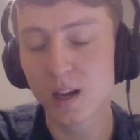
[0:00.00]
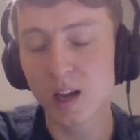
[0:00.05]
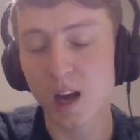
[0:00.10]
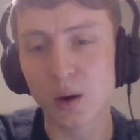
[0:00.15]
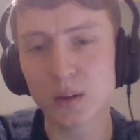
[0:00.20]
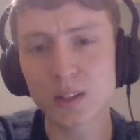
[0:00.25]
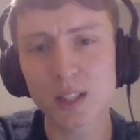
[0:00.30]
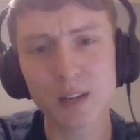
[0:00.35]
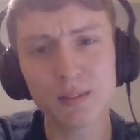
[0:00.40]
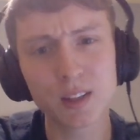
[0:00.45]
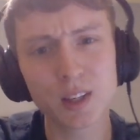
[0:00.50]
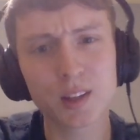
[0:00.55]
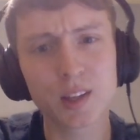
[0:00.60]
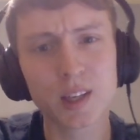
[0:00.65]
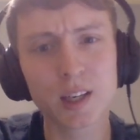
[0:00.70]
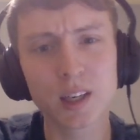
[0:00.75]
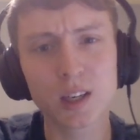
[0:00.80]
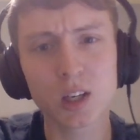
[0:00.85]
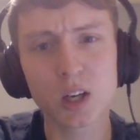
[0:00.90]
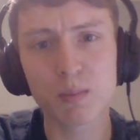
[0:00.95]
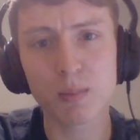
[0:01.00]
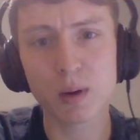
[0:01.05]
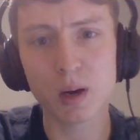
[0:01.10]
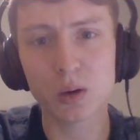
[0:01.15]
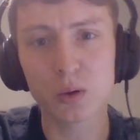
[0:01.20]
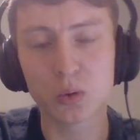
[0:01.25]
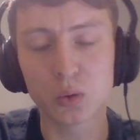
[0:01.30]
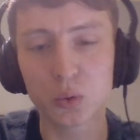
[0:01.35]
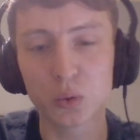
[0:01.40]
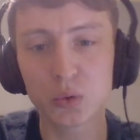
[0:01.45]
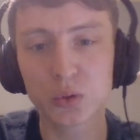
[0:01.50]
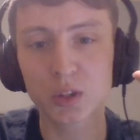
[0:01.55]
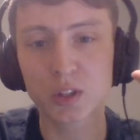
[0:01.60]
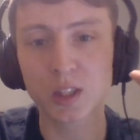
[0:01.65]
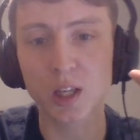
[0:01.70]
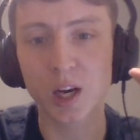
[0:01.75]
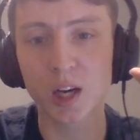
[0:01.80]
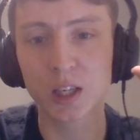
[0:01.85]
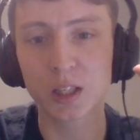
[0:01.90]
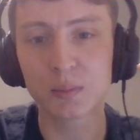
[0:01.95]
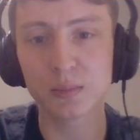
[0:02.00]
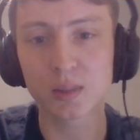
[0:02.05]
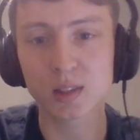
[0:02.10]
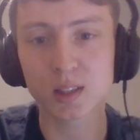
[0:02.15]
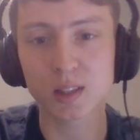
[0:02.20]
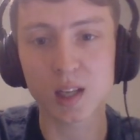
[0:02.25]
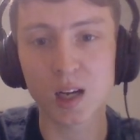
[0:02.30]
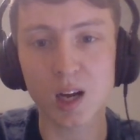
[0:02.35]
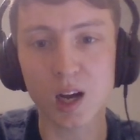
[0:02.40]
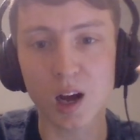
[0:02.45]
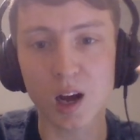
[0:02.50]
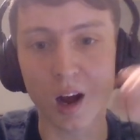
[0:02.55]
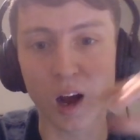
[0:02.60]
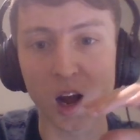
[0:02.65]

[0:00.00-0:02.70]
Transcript: I was having a think about all the times that